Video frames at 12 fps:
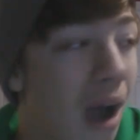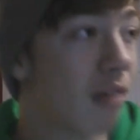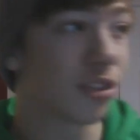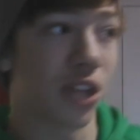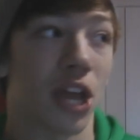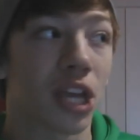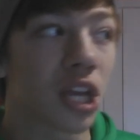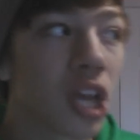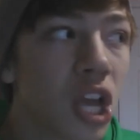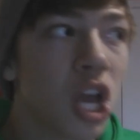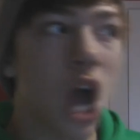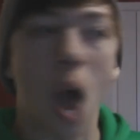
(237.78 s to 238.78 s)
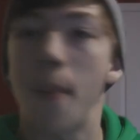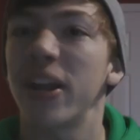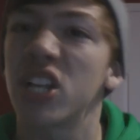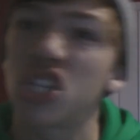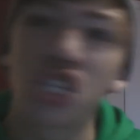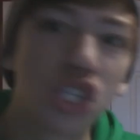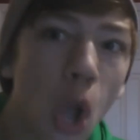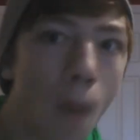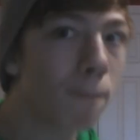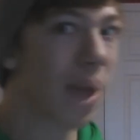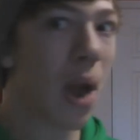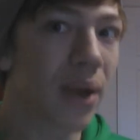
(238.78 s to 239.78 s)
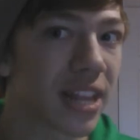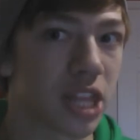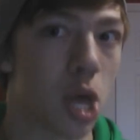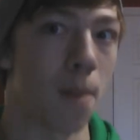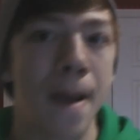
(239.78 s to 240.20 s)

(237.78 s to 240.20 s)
I was like, I'm gonna jump out at